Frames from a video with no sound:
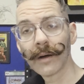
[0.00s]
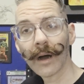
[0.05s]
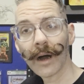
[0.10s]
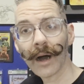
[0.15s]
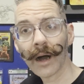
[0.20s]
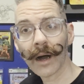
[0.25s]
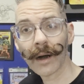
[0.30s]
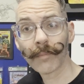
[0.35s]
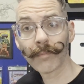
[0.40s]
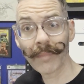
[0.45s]

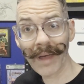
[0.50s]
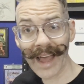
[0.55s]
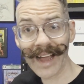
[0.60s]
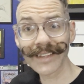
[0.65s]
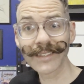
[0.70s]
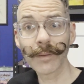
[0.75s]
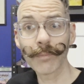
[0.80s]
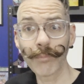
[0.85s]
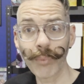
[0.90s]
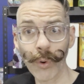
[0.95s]

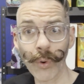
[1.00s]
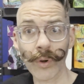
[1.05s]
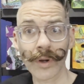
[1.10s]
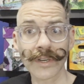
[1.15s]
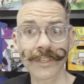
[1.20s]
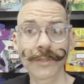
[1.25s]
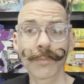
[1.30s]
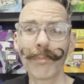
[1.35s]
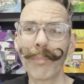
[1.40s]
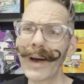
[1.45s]
bags and
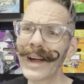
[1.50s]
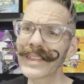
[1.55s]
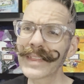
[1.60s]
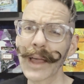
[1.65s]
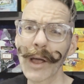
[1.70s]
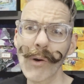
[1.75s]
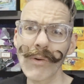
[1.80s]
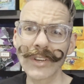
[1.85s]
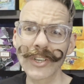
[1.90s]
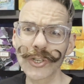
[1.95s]
boards, but
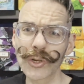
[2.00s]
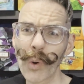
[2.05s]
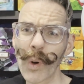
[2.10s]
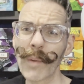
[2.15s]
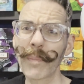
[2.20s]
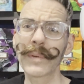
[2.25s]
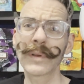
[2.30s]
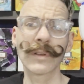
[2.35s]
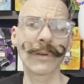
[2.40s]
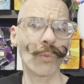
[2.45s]
they always show
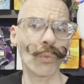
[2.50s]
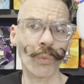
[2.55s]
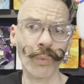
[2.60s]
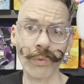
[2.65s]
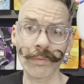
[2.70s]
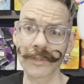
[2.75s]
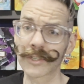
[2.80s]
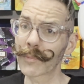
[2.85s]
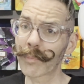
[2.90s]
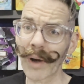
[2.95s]
up
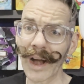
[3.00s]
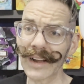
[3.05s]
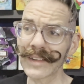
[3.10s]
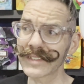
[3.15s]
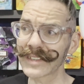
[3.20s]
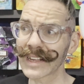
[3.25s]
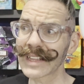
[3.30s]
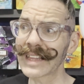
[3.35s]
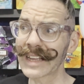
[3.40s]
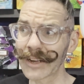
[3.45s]
in
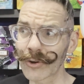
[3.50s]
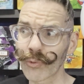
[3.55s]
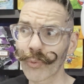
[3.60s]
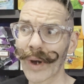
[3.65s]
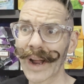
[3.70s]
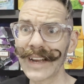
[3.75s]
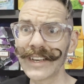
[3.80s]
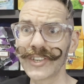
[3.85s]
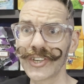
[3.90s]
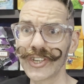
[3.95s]
surprisingly
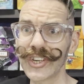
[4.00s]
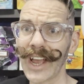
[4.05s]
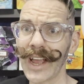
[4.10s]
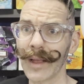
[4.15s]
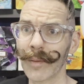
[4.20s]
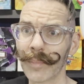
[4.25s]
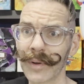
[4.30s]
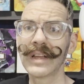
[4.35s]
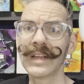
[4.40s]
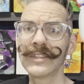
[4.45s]
great shape.